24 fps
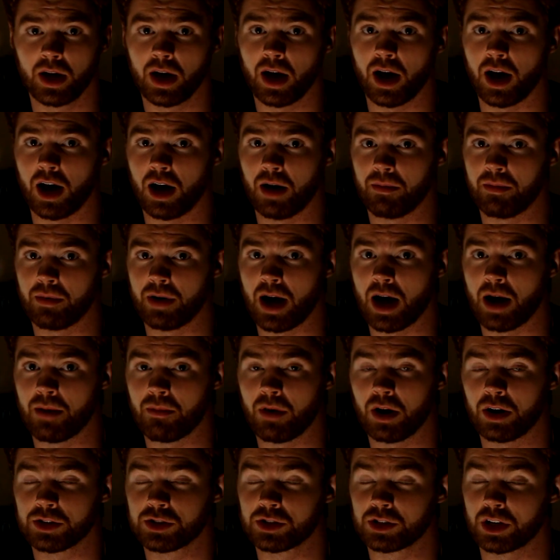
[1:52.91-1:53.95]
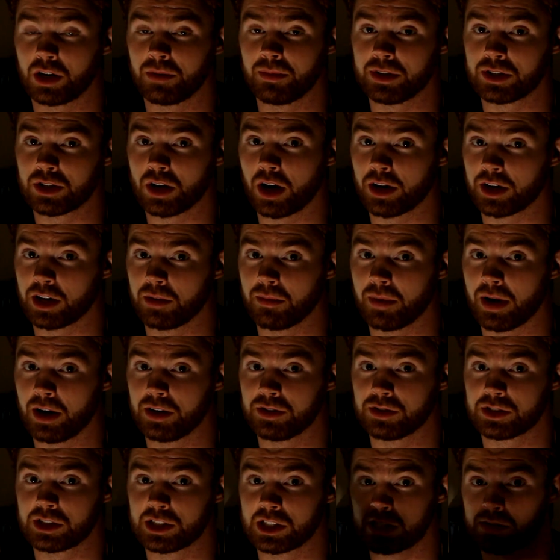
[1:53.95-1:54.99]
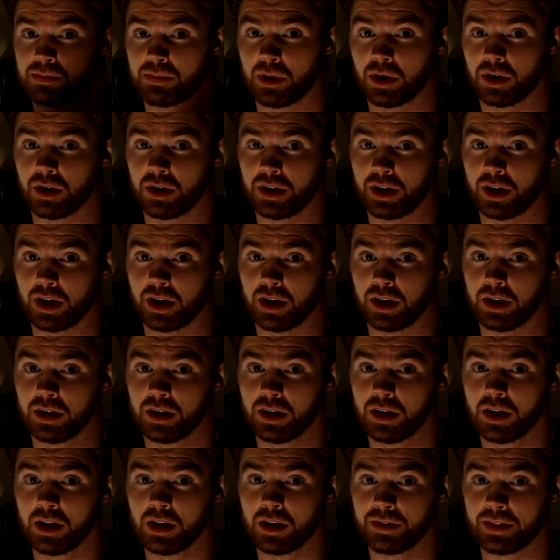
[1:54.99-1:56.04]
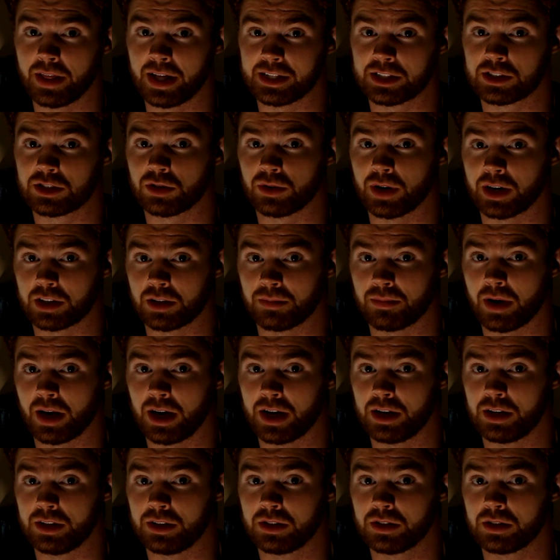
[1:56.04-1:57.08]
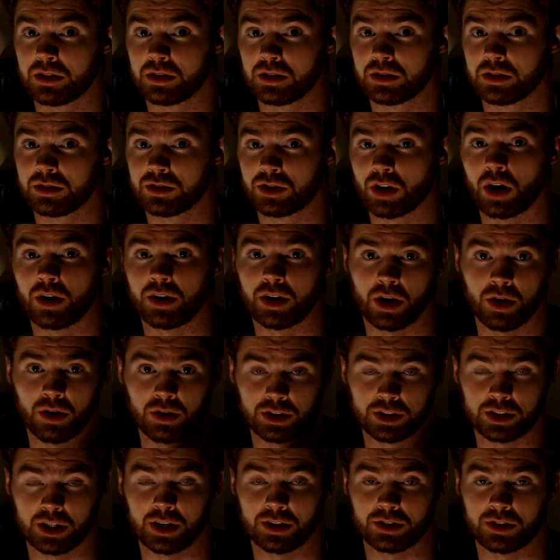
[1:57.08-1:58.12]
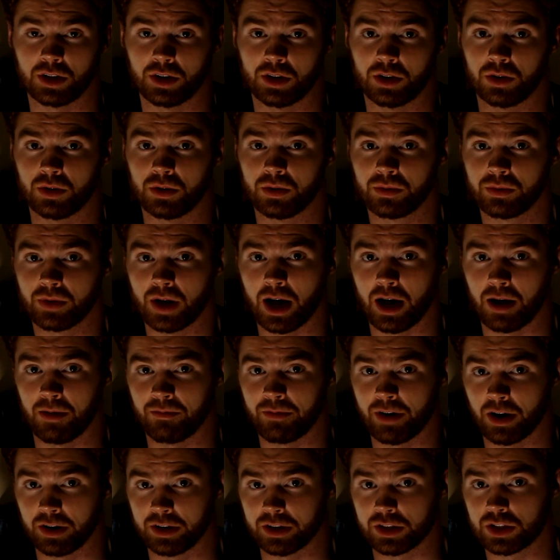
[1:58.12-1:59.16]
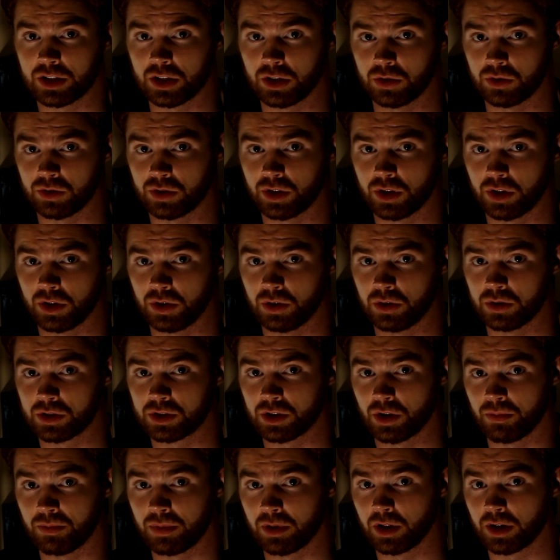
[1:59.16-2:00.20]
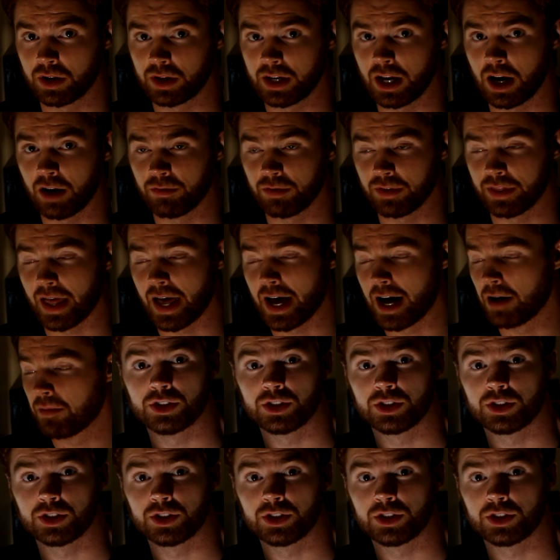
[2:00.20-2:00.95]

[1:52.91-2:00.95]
Um, I'm also going to be talking about Suspiria, that's directed by Dario Argento um, very soon too, so be looking out for that.